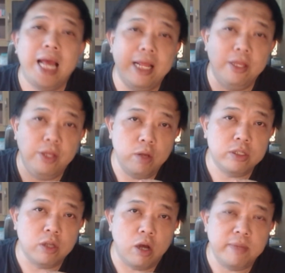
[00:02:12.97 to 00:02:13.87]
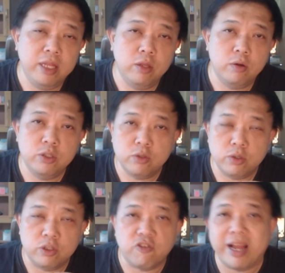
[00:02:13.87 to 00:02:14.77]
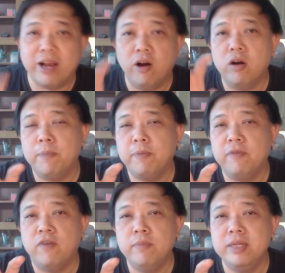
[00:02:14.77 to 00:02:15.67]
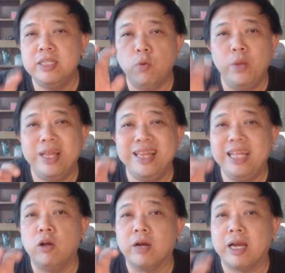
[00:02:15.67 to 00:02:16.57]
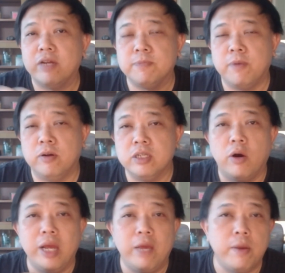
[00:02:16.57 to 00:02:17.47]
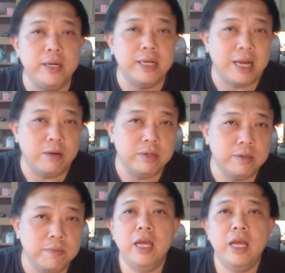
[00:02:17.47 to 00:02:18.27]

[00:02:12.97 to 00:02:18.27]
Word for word: and use your opt-in dojo to track all the performance within your GetResponse or Aweber account.